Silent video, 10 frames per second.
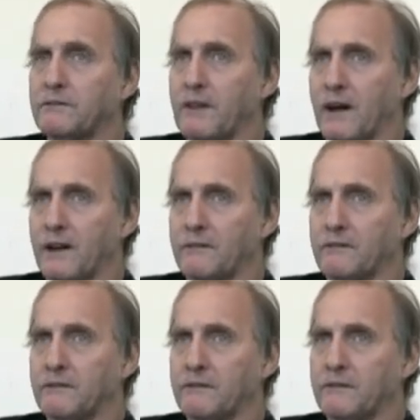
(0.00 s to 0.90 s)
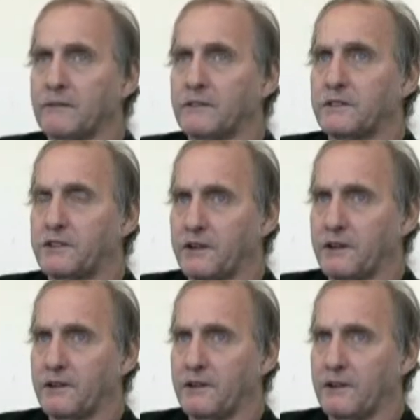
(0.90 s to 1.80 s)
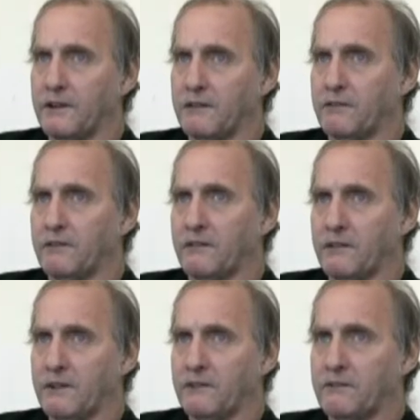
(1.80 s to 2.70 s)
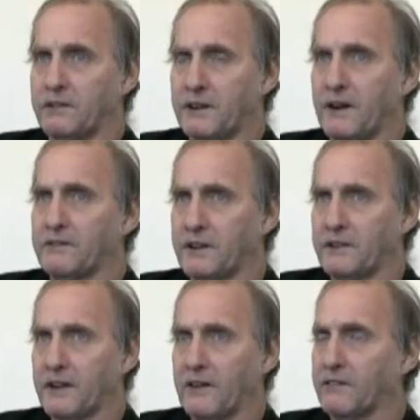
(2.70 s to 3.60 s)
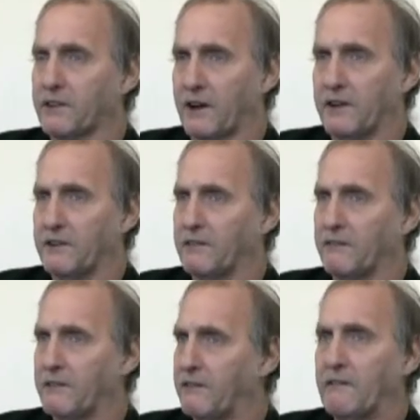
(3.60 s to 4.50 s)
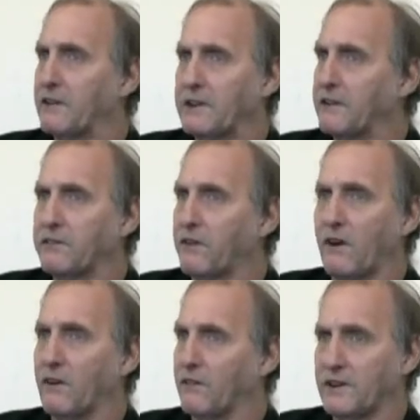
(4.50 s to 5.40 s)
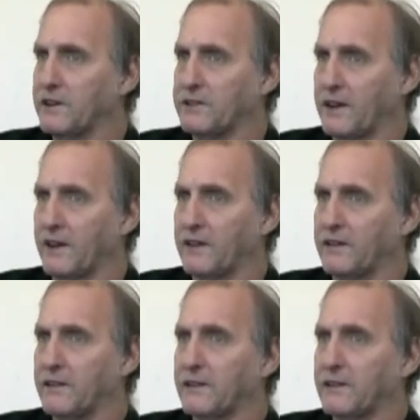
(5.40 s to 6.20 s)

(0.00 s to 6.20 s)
but if she upset the apple cart, if everybody didn't follow what he said,